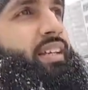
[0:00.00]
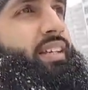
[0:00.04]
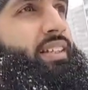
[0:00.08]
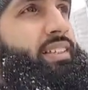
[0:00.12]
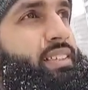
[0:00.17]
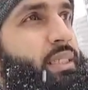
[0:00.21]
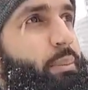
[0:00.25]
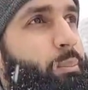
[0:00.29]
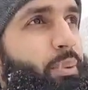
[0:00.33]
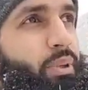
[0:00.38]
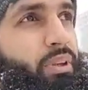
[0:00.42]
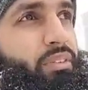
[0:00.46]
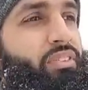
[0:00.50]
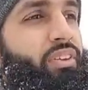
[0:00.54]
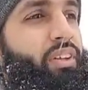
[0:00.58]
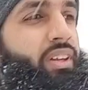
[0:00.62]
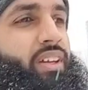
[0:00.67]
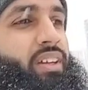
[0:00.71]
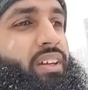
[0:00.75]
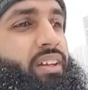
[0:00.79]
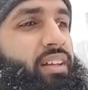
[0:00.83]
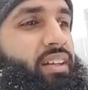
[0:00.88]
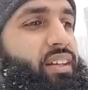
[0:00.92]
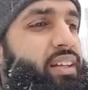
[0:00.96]
It's a bit of
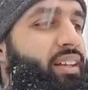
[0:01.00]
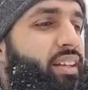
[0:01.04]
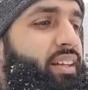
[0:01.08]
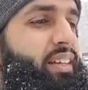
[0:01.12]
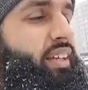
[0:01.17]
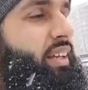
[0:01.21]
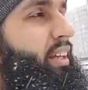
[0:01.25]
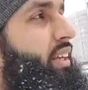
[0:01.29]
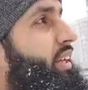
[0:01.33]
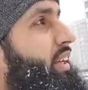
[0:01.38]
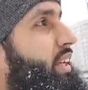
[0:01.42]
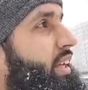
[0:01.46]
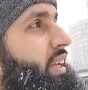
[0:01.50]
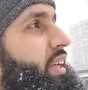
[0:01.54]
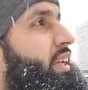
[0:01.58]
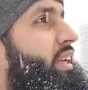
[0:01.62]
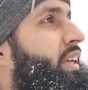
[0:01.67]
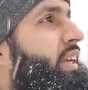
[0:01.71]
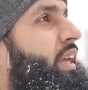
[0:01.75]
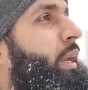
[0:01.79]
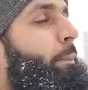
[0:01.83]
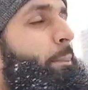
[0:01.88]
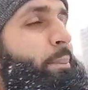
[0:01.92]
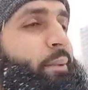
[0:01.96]
a
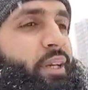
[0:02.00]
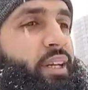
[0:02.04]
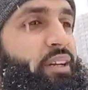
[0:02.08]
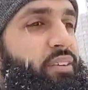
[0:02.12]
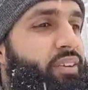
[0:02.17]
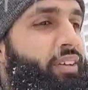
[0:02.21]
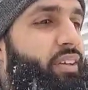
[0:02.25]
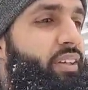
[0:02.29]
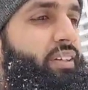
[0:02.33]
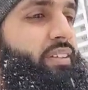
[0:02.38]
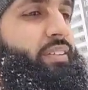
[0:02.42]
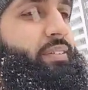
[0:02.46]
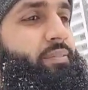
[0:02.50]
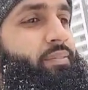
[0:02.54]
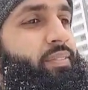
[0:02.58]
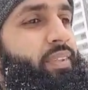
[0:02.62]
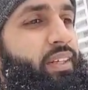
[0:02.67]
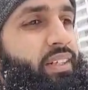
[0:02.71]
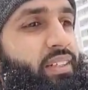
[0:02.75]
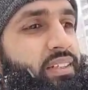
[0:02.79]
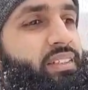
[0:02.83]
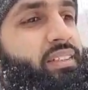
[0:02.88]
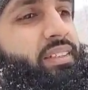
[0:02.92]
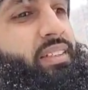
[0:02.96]
hip area,
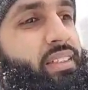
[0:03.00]
like,